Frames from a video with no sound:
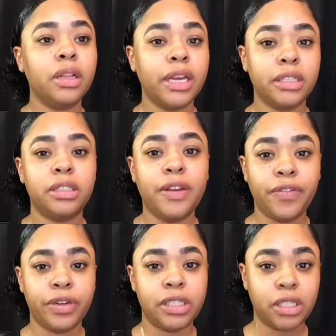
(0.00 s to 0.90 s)
Like say
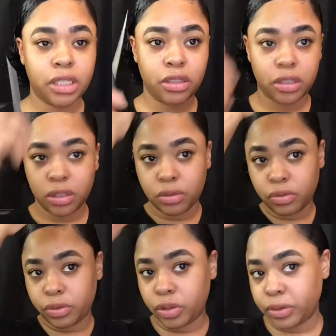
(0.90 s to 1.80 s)
for instance,
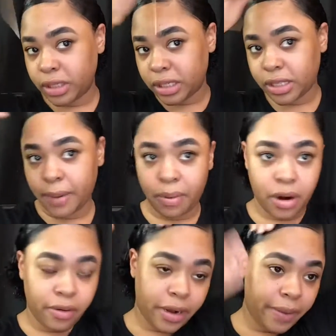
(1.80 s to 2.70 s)
we're doing this side
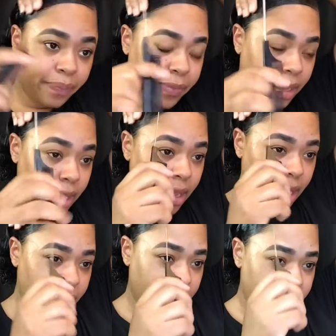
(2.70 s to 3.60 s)
part, right?
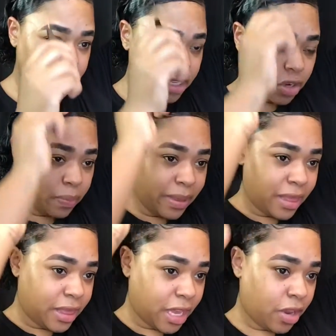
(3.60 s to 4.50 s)
If your hair is a little
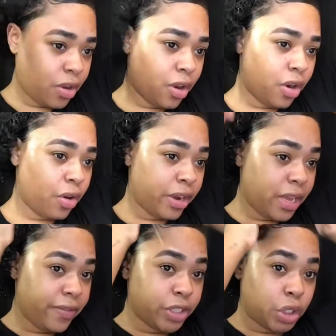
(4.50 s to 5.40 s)
bit thicker or even